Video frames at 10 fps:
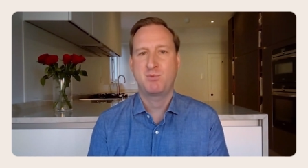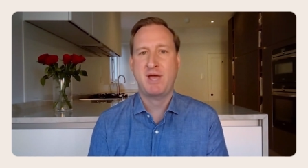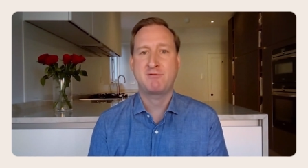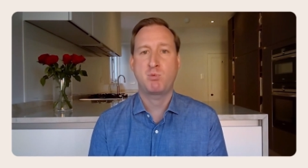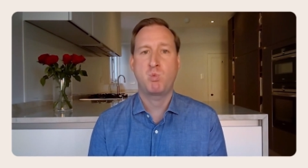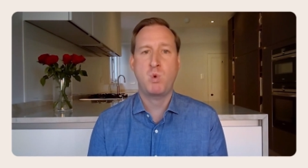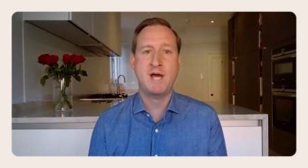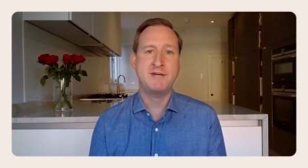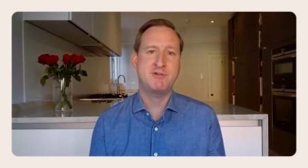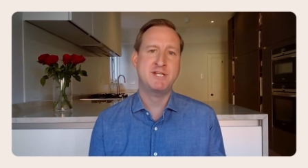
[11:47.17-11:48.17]
We have a
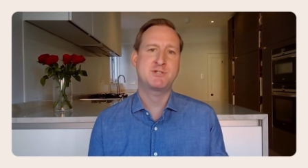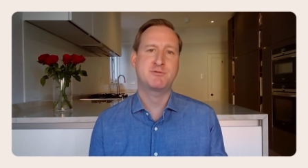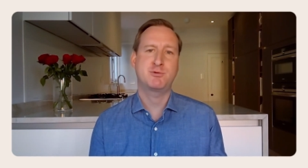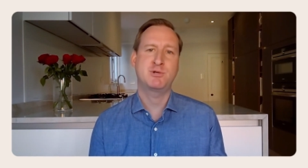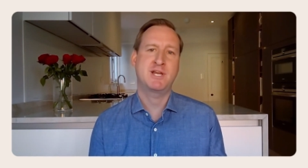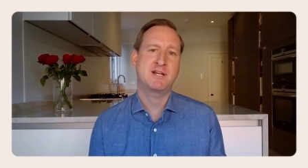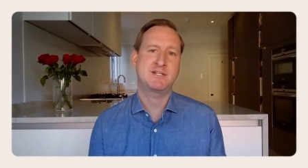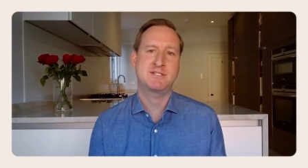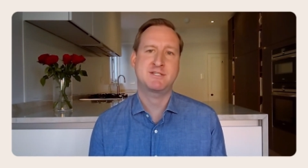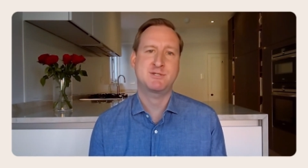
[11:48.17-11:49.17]
wide range of Google
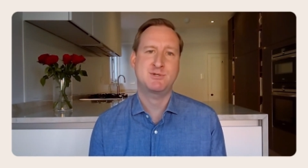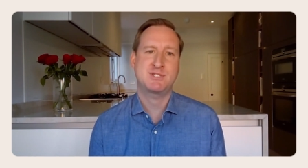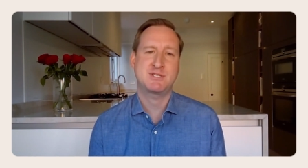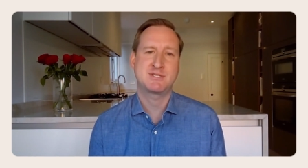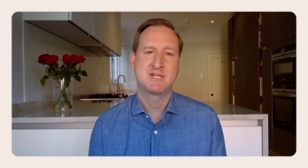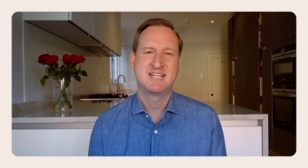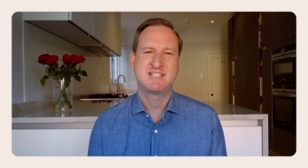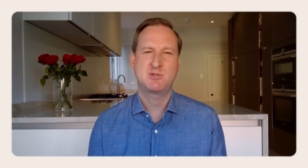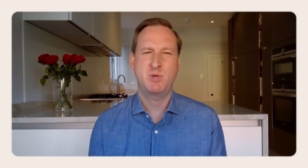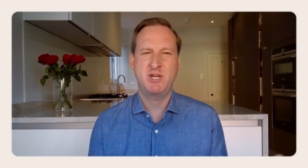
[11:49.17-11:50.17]
Analytics users,
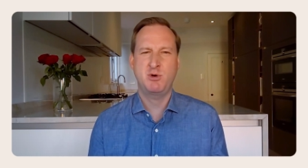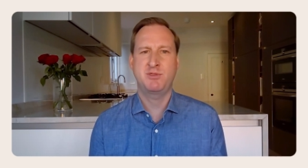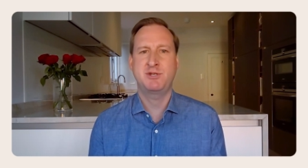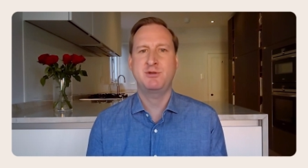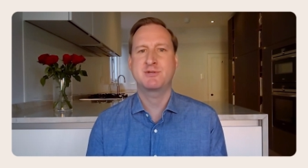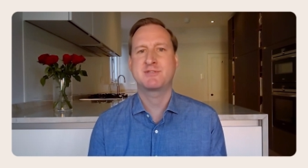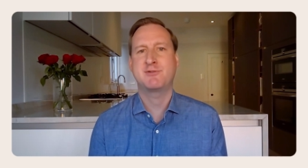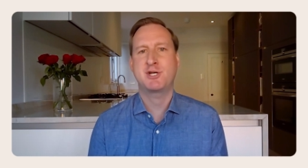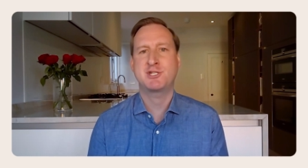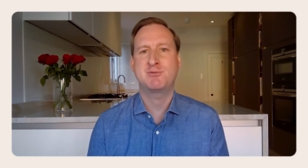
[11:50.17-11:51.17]
so we know the newest
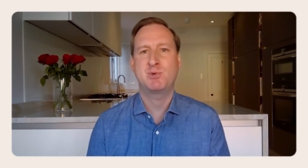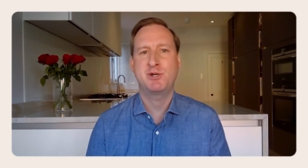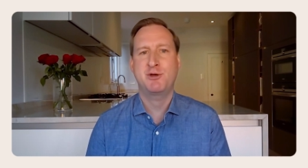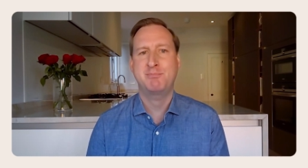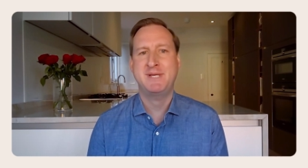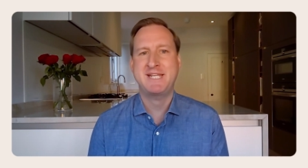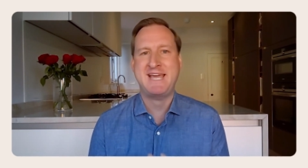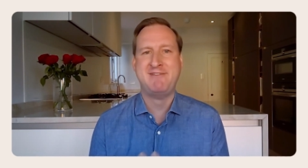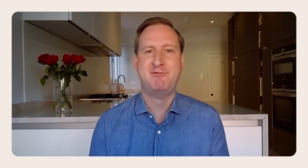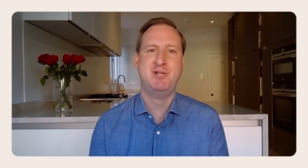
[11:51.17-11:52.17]
version will not meet
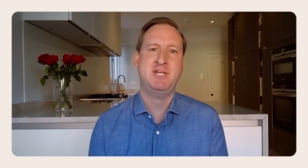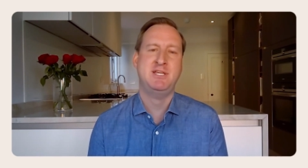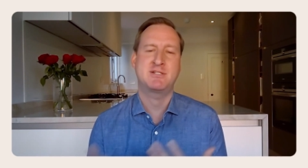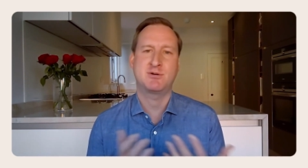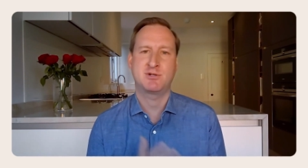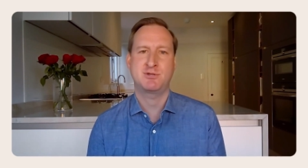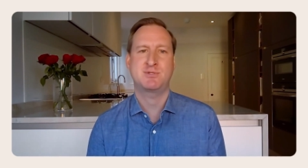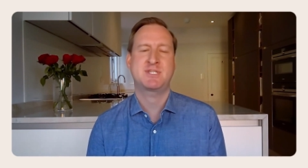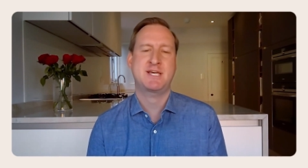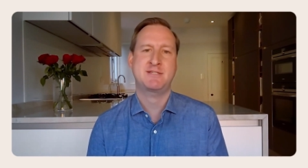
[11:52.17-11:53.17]
every need or
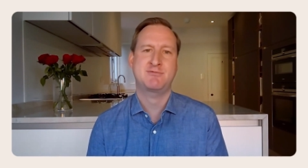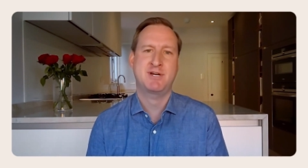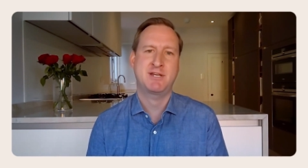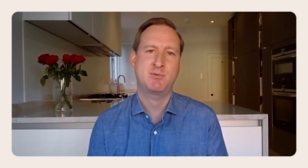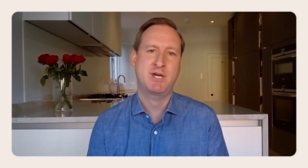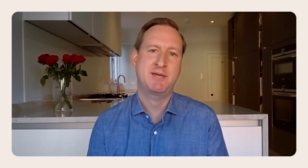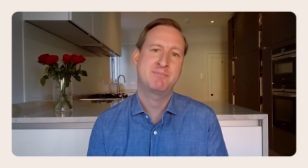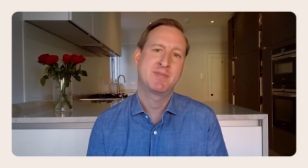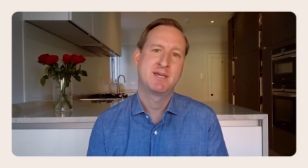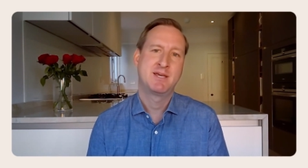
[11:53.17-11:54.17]
use case right away.
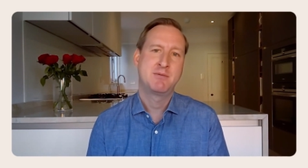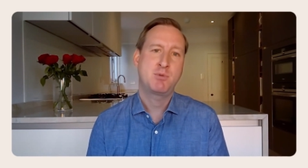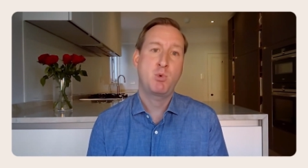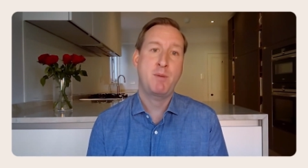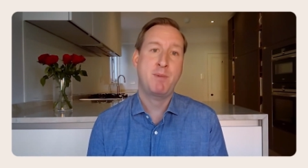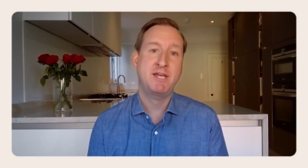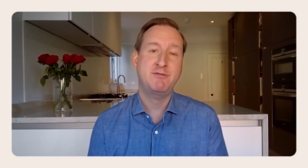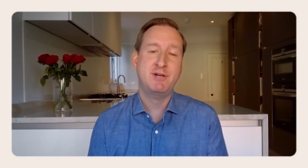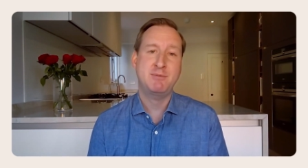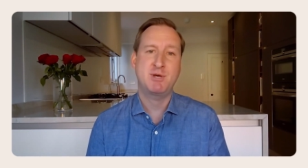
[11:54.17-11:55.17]
But we're
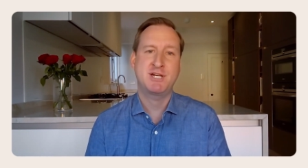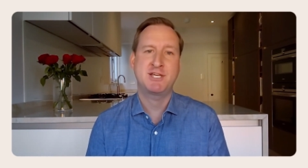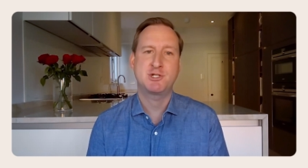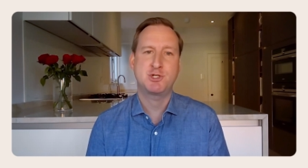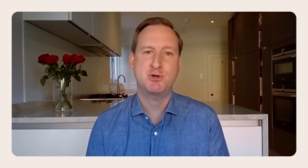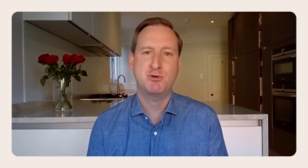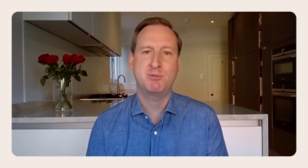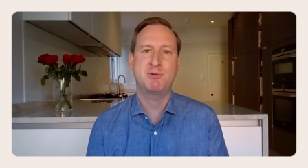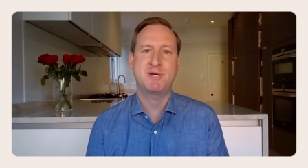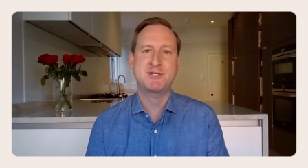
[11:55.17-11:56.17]
mindfully building a
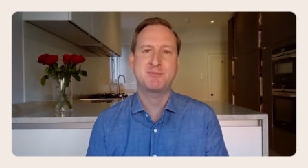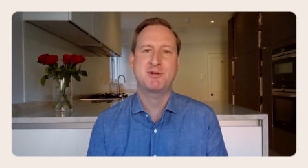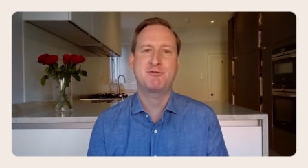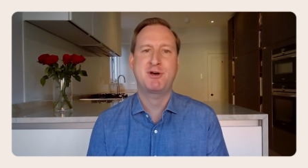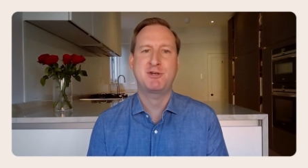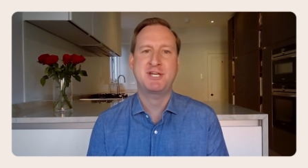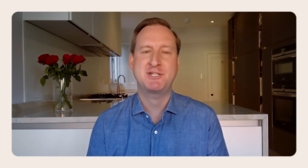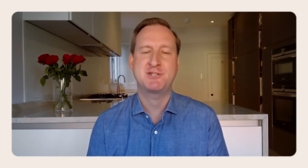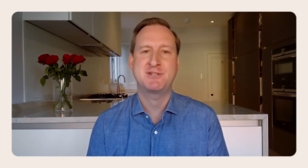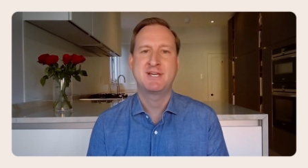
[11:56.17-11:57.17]
durable measurement
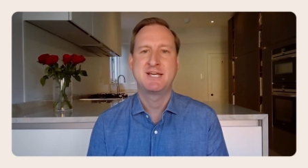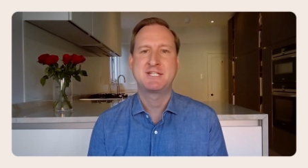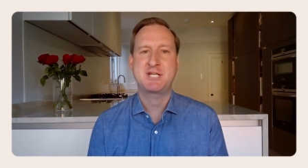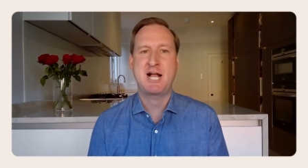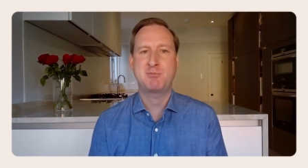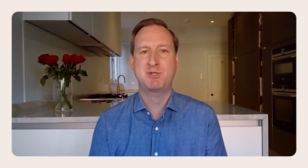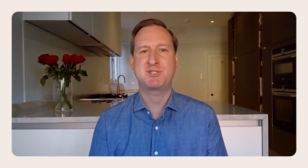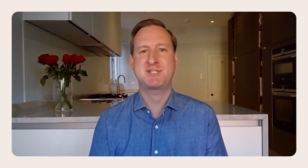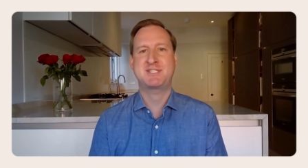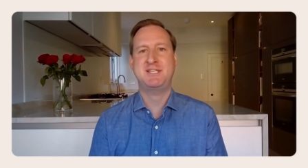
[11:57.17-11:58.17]
foundation to help
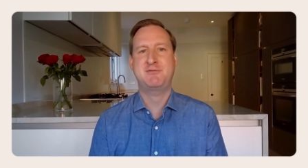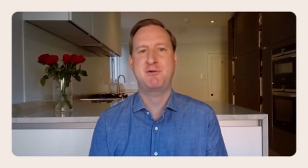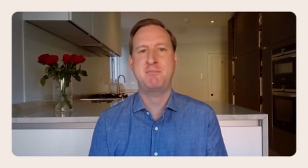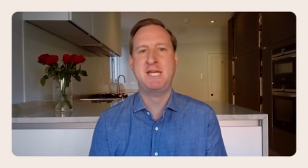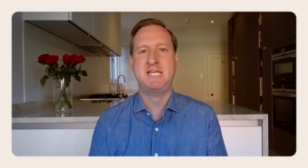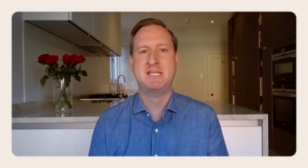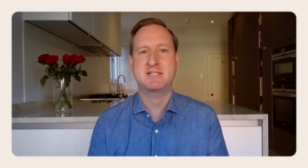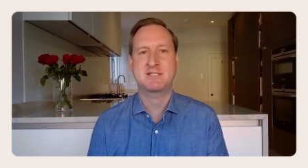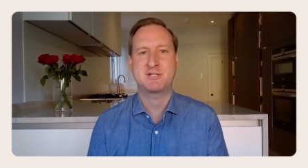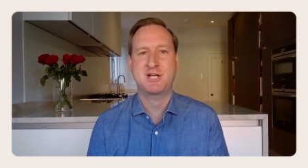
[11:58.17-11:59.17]
you succeed for many
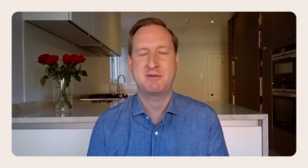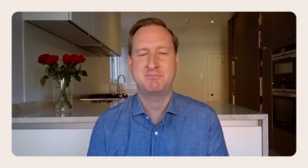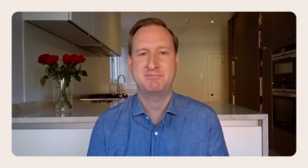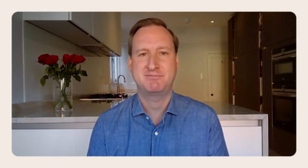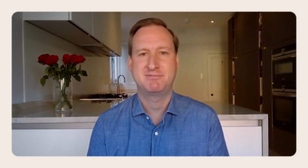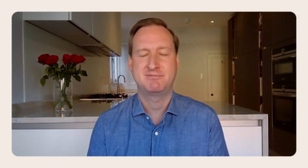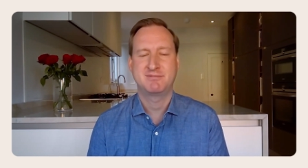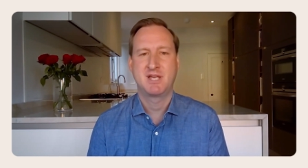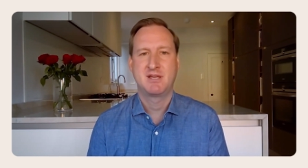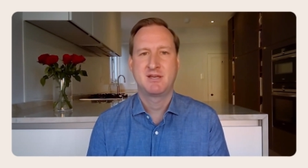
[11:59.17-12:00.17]
years to come.
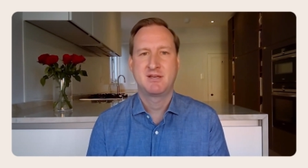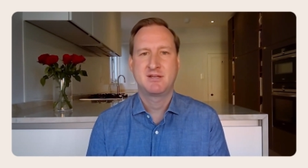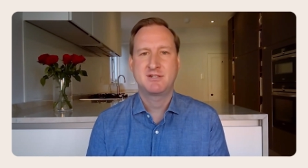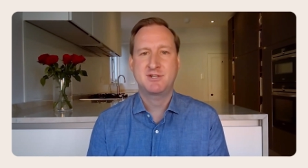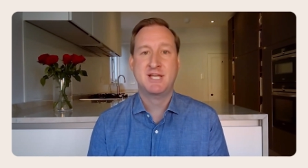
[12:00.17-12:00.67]
To